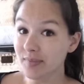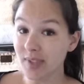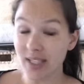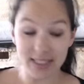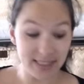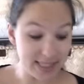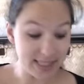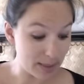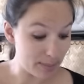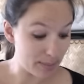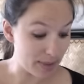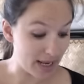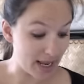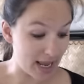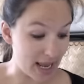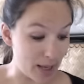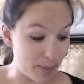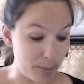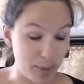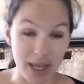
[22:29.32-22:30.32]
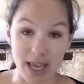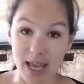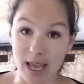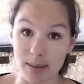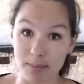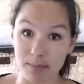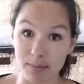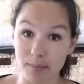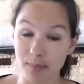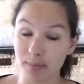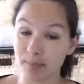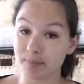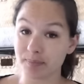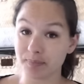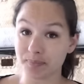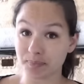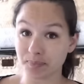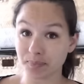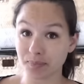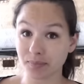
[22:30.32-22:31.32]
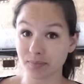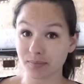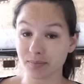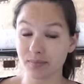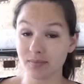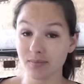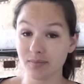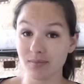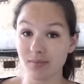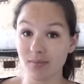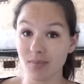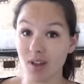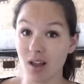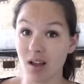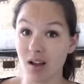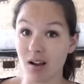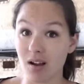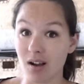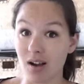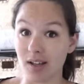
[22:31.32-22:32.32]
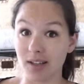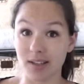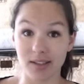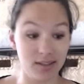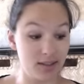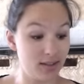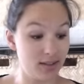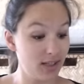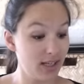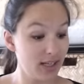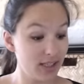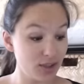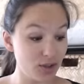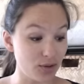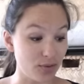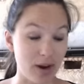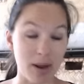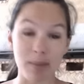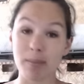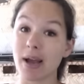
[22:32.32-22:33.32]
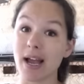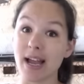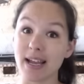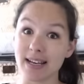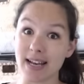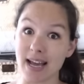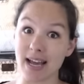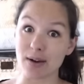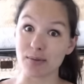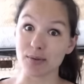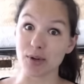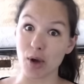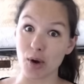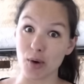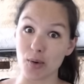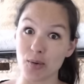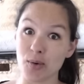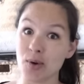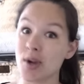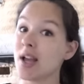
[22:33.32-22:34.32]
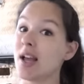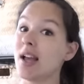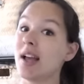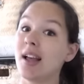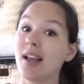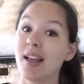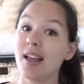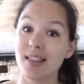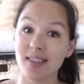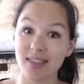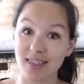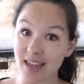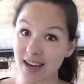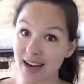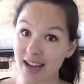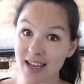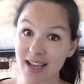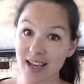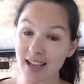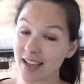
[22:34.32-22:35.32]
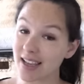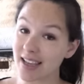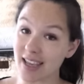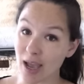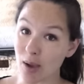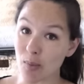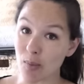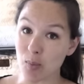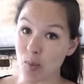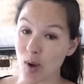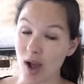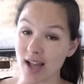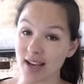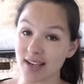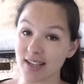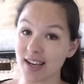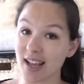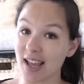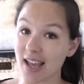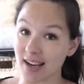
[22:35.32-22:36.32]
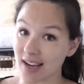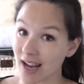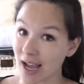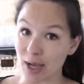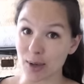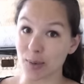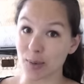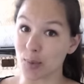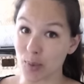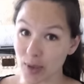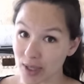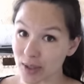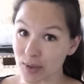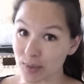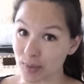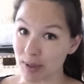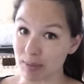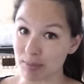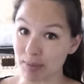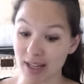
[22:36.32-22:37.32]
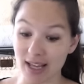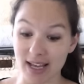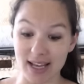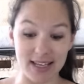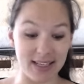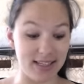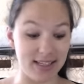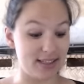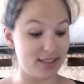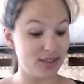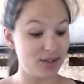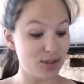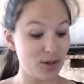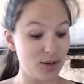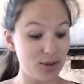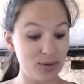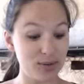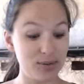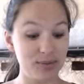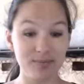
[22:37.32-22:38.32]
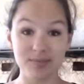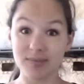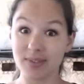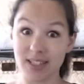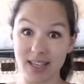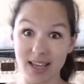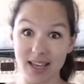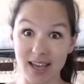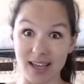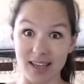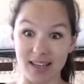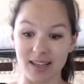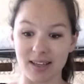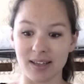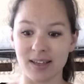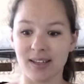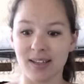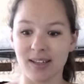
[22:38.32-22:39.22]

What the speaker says: send me a PM on Instagram, I now know that I get one and I will reply. So yay.